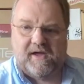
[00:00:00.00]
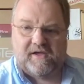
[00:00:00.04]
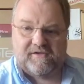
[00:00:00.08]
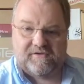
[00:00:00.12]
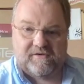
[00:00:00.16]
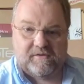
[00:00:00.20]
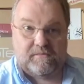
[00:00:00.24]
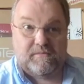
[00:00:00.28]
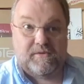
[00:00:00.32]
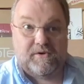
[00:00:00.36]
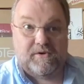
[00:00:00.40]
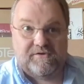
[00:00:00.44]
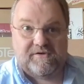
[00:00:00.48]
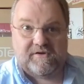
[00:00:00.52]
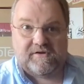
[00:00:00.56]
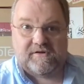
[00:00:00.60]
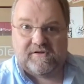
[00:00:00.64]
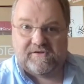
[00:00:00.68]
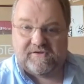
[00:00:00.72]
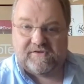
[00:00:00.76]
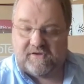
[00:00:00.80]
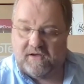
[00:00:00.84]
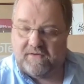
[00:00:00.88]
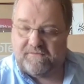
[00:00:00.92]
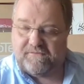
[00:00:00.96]
as a music
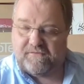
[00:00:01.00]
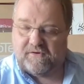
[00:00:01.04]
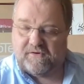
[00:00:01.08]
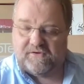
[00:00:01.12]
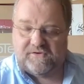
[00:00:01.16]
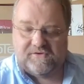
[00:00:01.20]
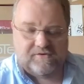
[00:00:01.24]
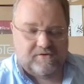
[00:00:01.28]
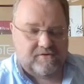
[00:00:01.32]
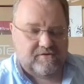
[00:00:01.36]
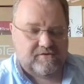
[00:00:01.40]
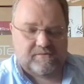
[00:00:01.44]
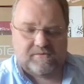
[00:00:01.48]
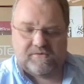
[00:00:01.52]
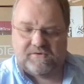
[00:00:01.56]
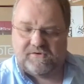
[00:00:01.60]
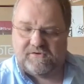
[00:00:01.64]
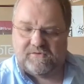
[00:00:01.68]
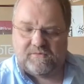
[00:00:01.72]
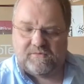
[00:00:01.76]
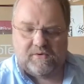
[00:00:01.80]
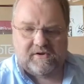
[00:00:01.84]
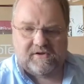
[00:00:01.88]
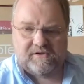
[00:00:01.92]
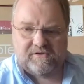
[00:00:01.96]
discovery source, which
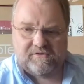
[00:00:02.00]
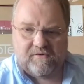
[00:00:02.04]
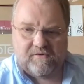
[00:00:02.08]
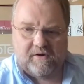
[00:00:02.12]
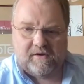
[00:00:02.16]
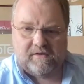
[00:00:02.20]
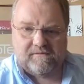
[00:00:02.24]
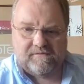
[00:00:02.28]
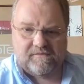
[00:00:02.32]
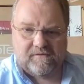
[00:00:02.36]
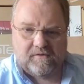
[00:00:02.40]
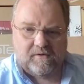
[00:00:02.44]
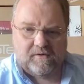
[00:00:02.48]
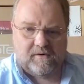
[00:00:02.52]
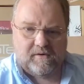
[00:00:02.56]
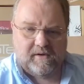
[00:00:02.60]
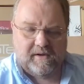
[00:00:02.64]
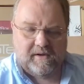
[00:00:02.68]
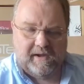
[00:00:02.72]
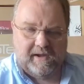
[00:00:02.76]
is what it's great for.